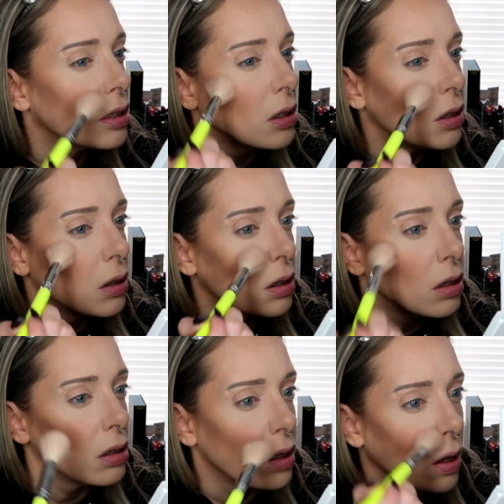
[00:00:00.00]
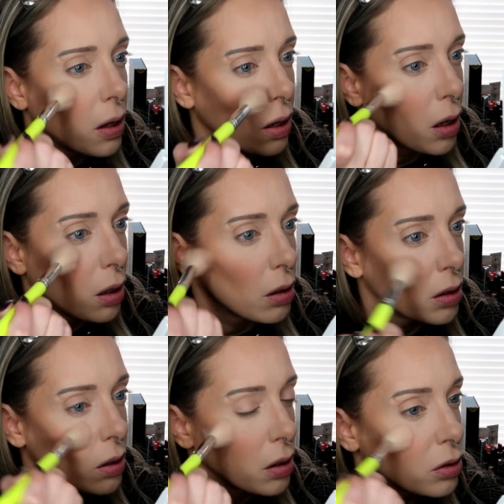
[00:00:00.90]

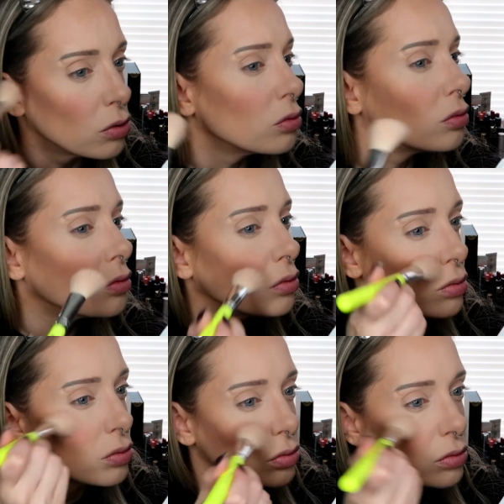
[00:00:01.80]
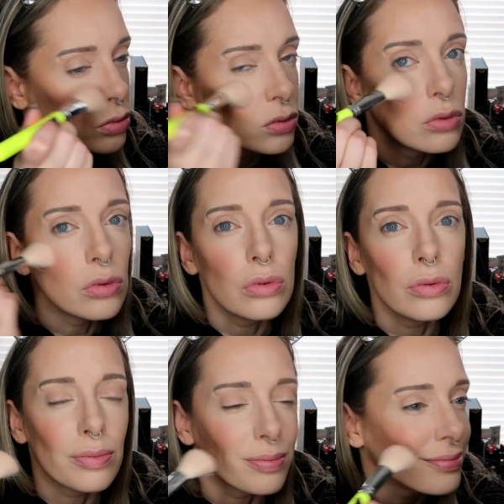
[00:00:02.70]

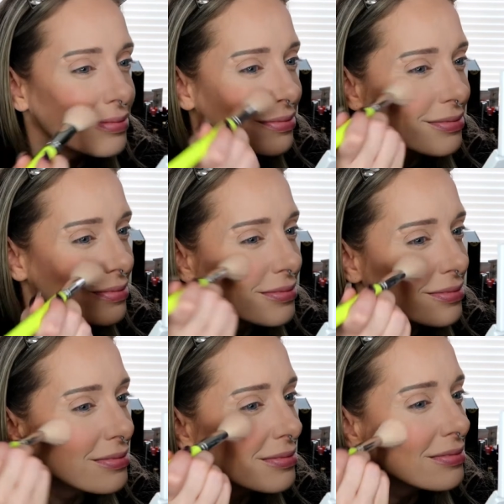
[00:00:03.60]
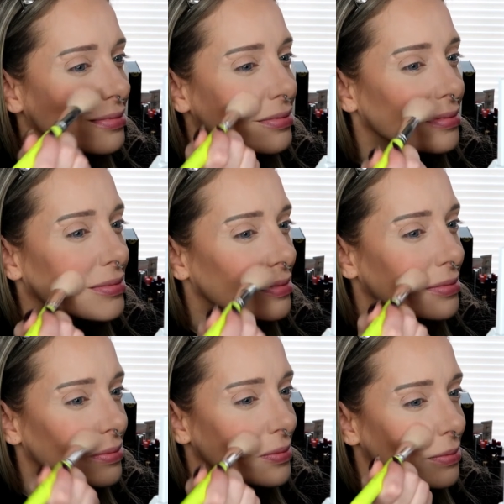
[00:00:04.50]

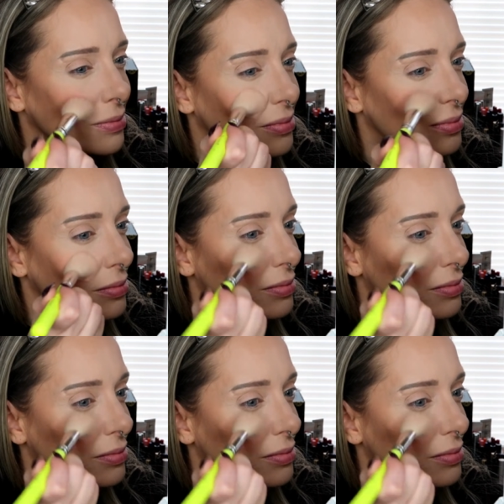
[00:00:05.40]
(no one is talking)